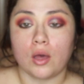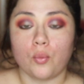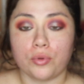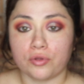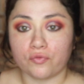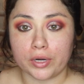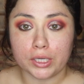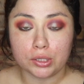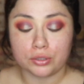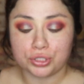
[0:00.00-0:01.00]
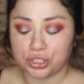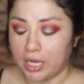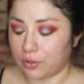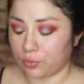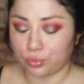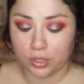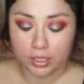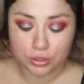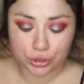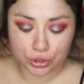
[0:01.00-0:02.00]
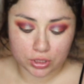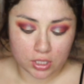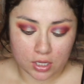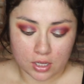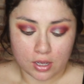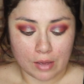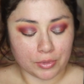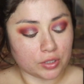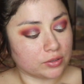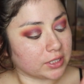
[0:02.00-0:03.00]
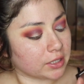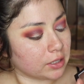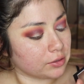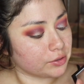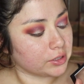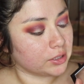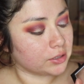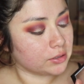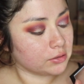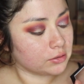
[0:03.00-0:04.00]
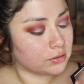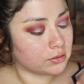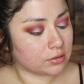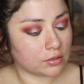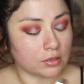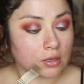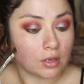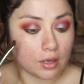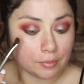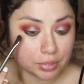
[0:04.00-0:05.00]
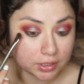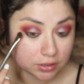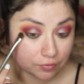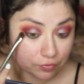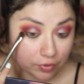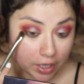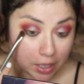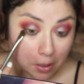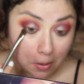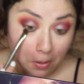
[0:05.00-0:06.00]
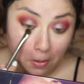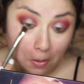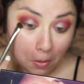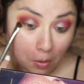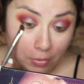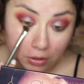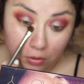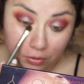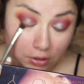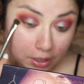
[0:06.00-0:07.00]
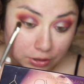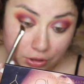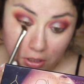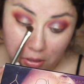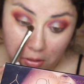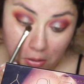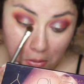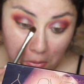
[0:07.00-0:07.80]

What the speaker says: And with a regular shadow brush, I'm going to use that color Eden and place it right on my lower lash line.